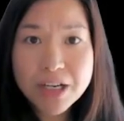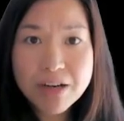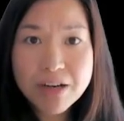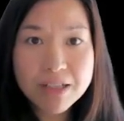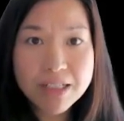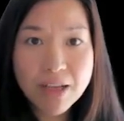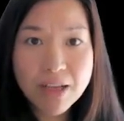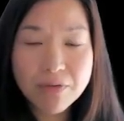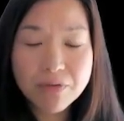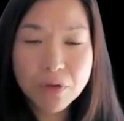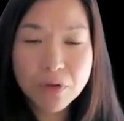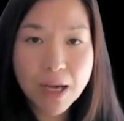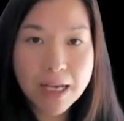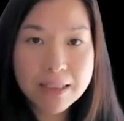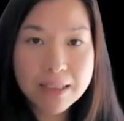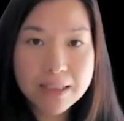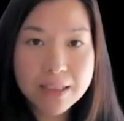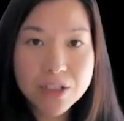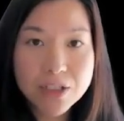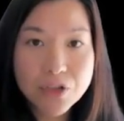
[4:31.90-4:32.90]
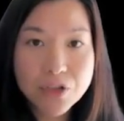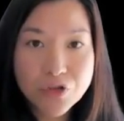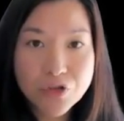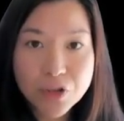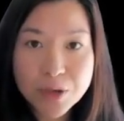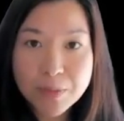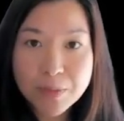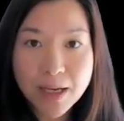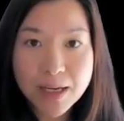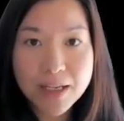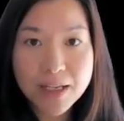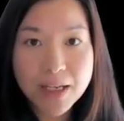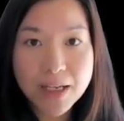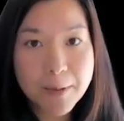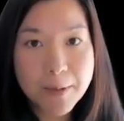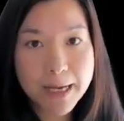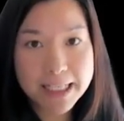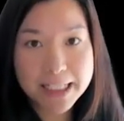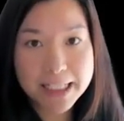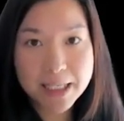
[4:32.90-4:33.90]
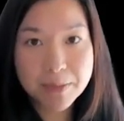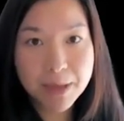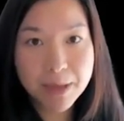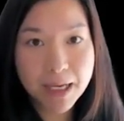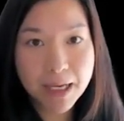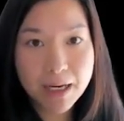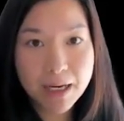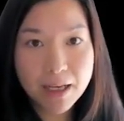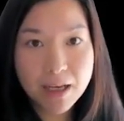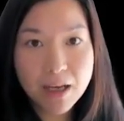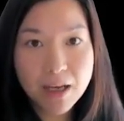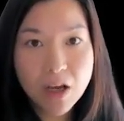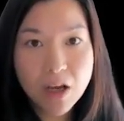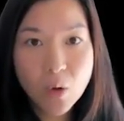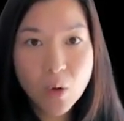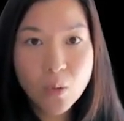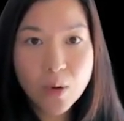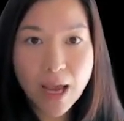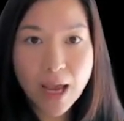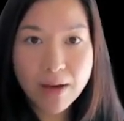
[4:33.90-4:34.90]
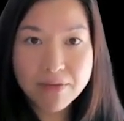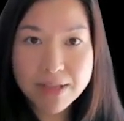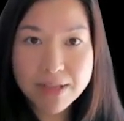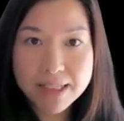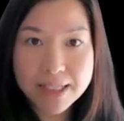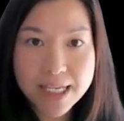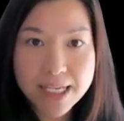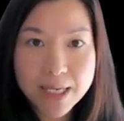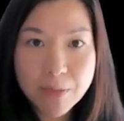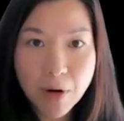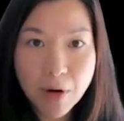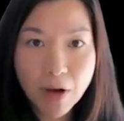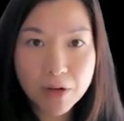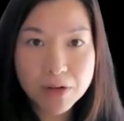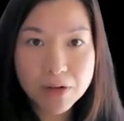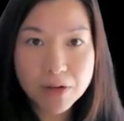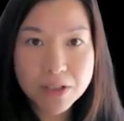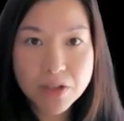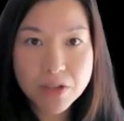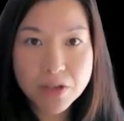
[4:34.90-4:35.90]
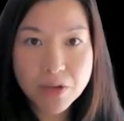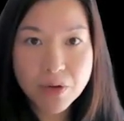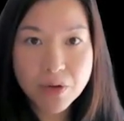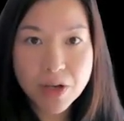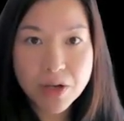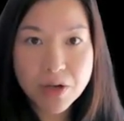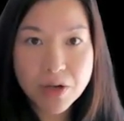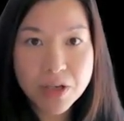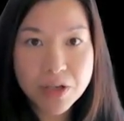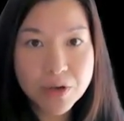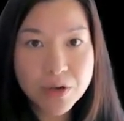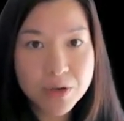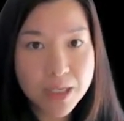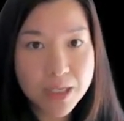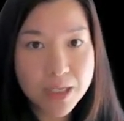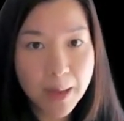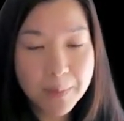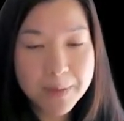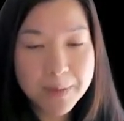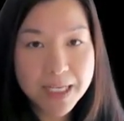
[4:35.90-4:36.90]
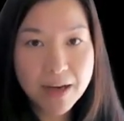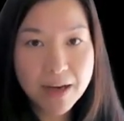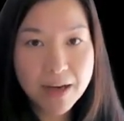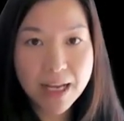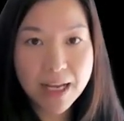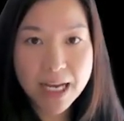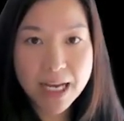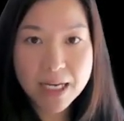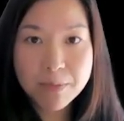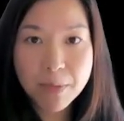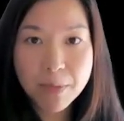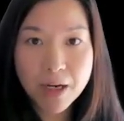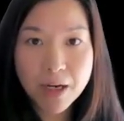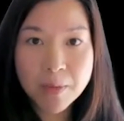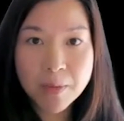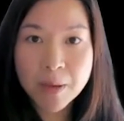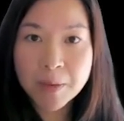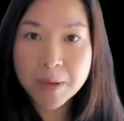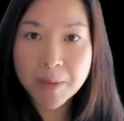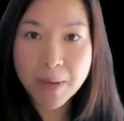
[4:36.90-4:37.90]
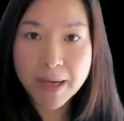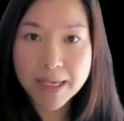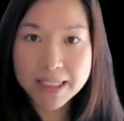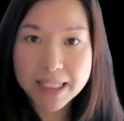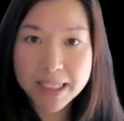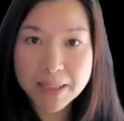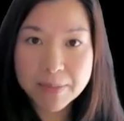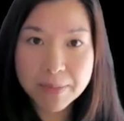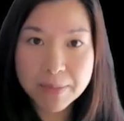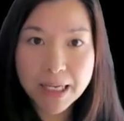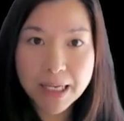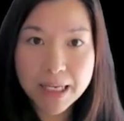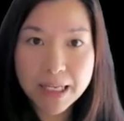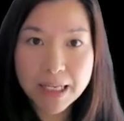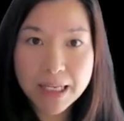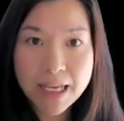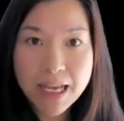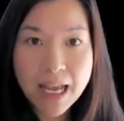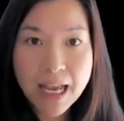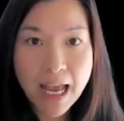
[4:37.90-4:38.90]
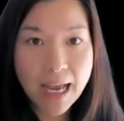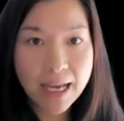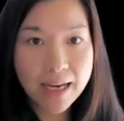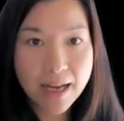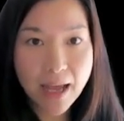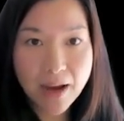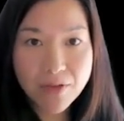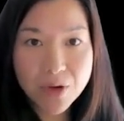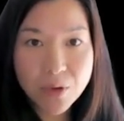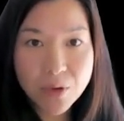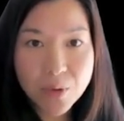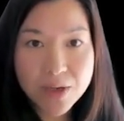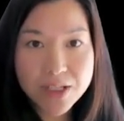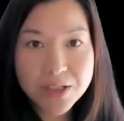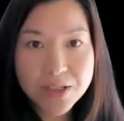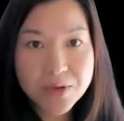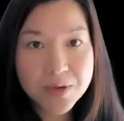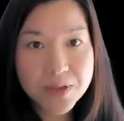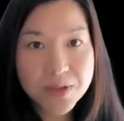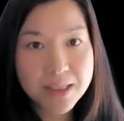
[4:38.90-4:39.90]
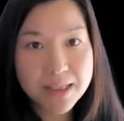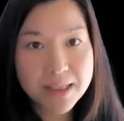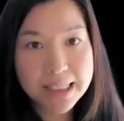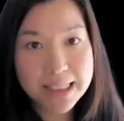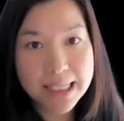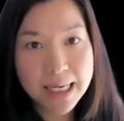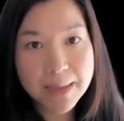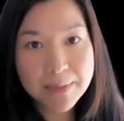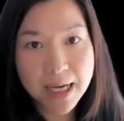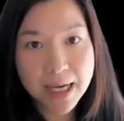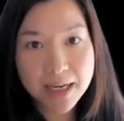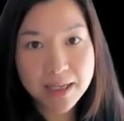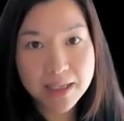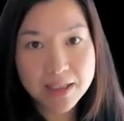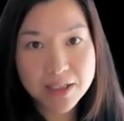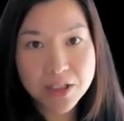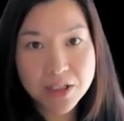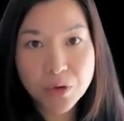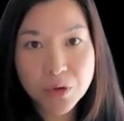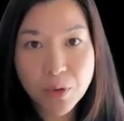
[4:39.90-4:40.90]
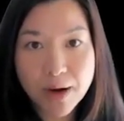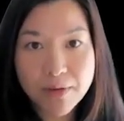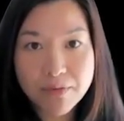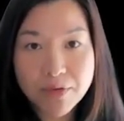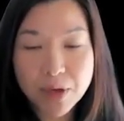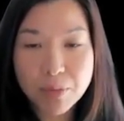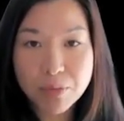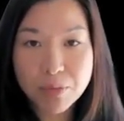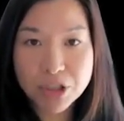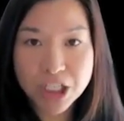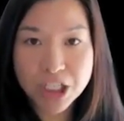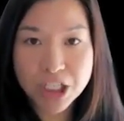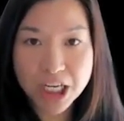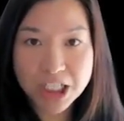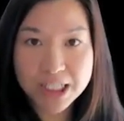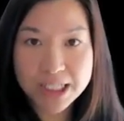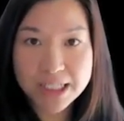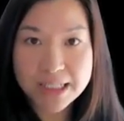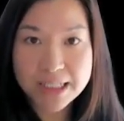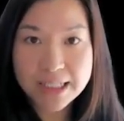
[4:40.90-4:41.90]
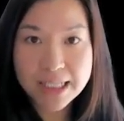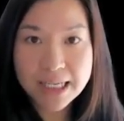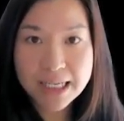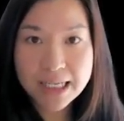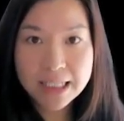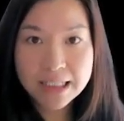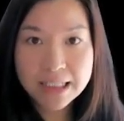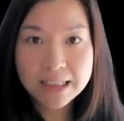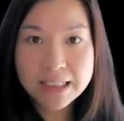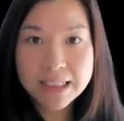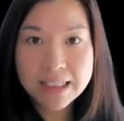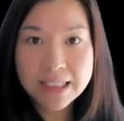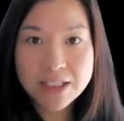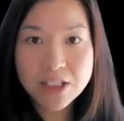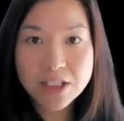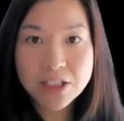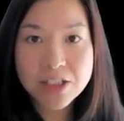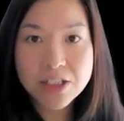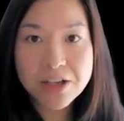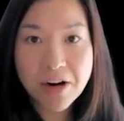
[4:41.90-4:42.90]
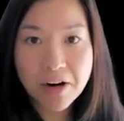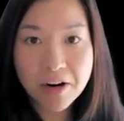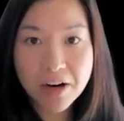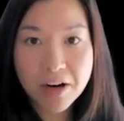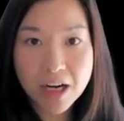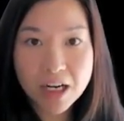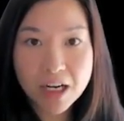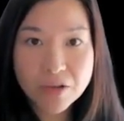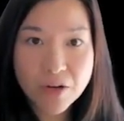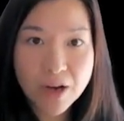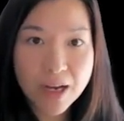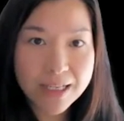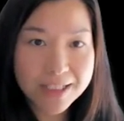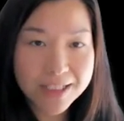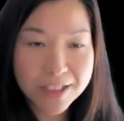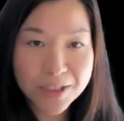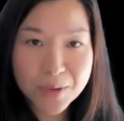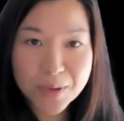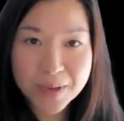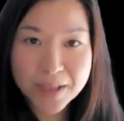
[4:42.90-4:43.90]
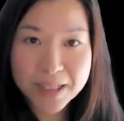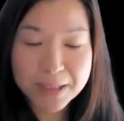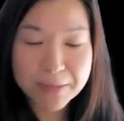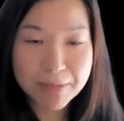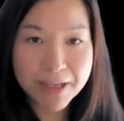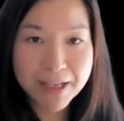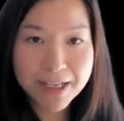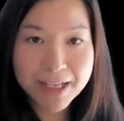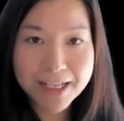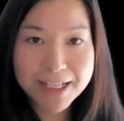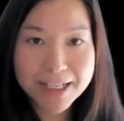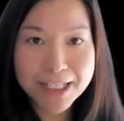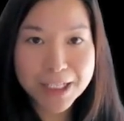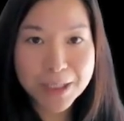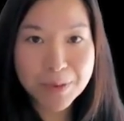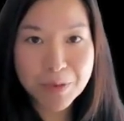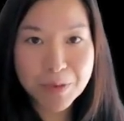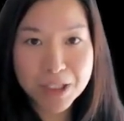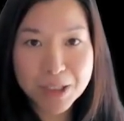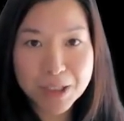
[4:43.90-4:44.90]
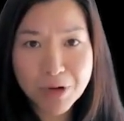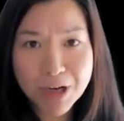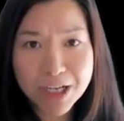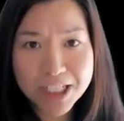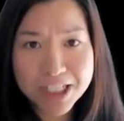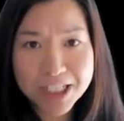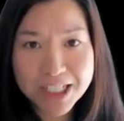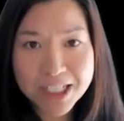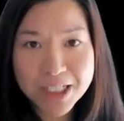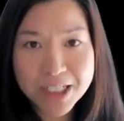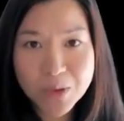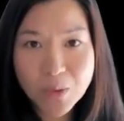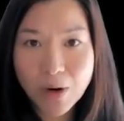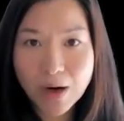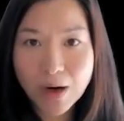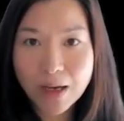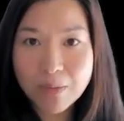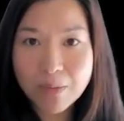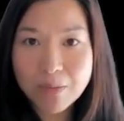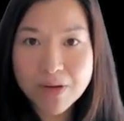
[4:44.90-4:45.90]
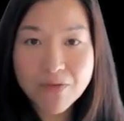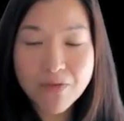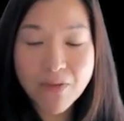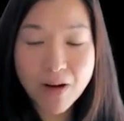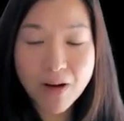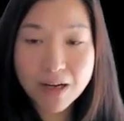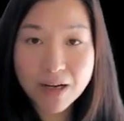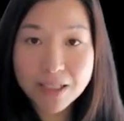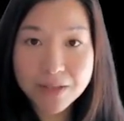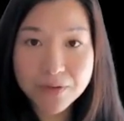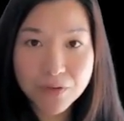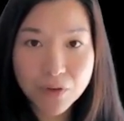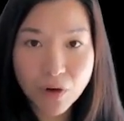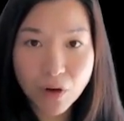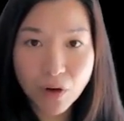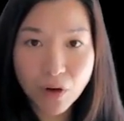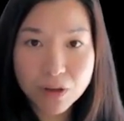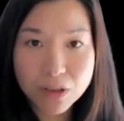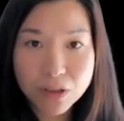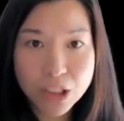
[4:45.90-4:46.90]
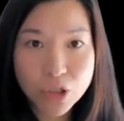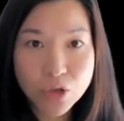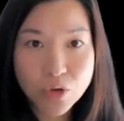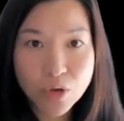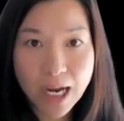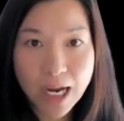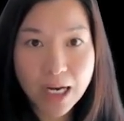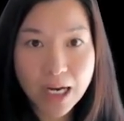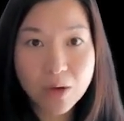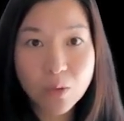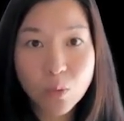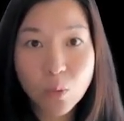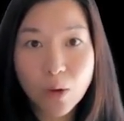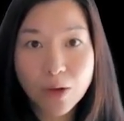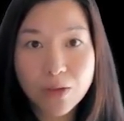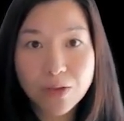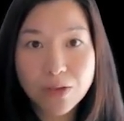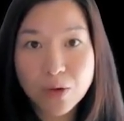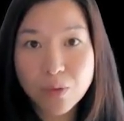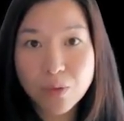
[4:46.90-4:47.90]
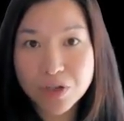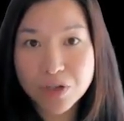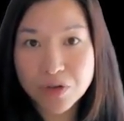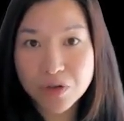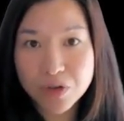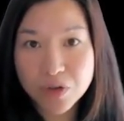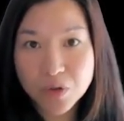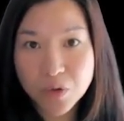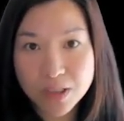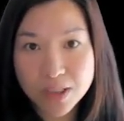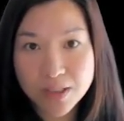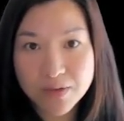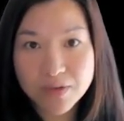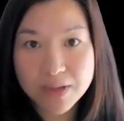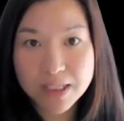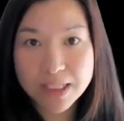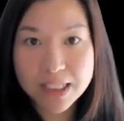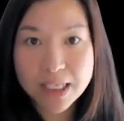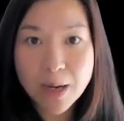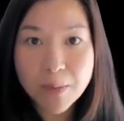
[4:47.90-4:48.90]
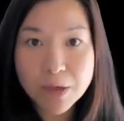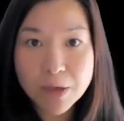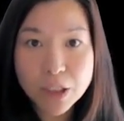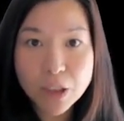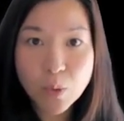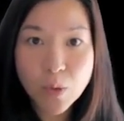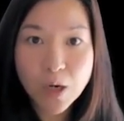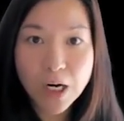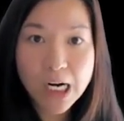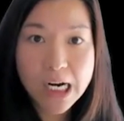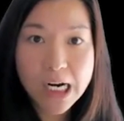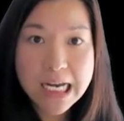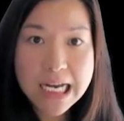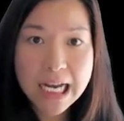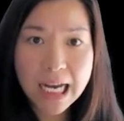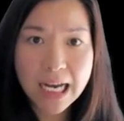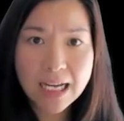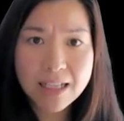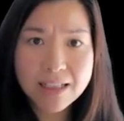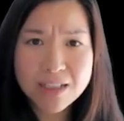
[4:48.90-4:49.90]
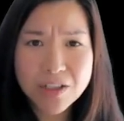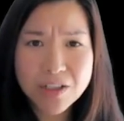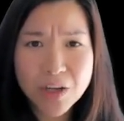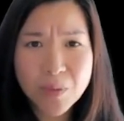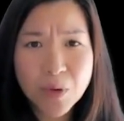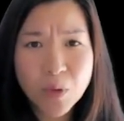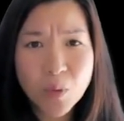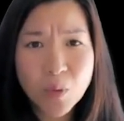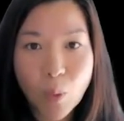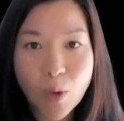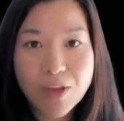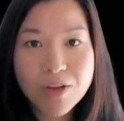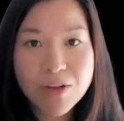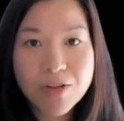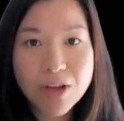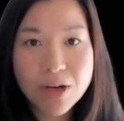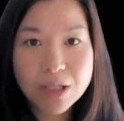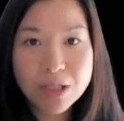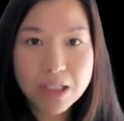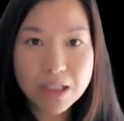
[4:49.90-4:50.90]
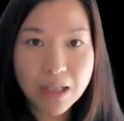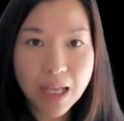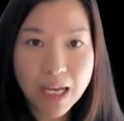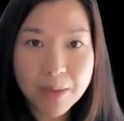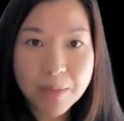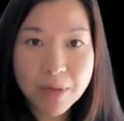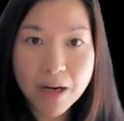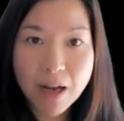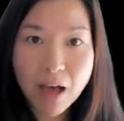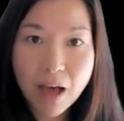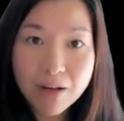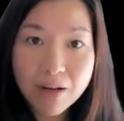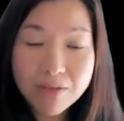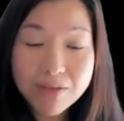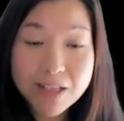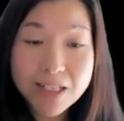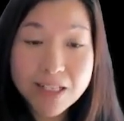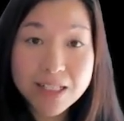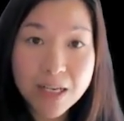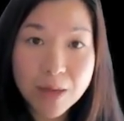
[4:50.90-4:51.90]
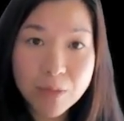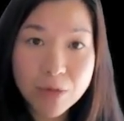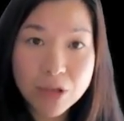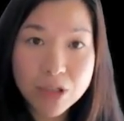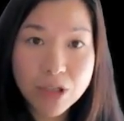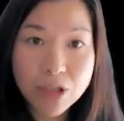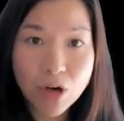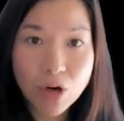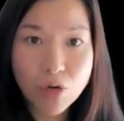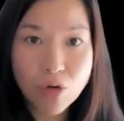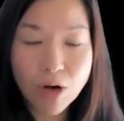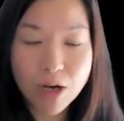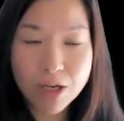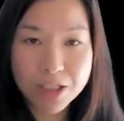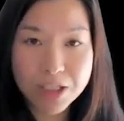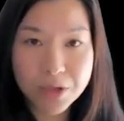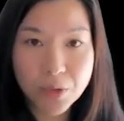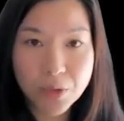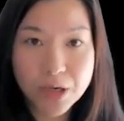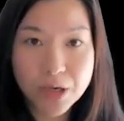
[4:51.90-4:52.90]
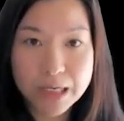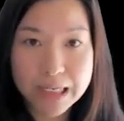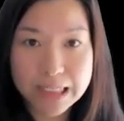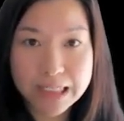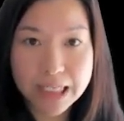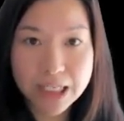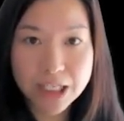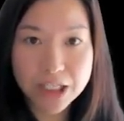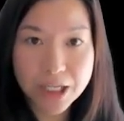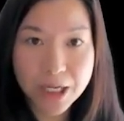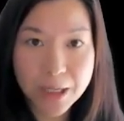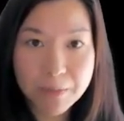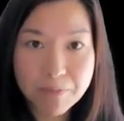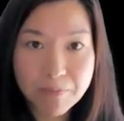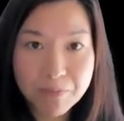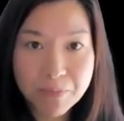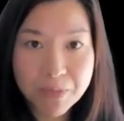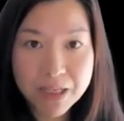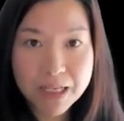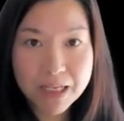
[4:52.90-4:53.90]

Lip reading: here is that Fullcast is streamlining capacity planning. We have these key models so that you can do top-down and bottom-up capacity planning, and everyone is using the same data to derive their projections. This is a stark contrast to doing this planning in disparate spreadsheets, where it can be very difficult to track what the original source of these numbers were and determine whether there's alignment of these numbers across your organization.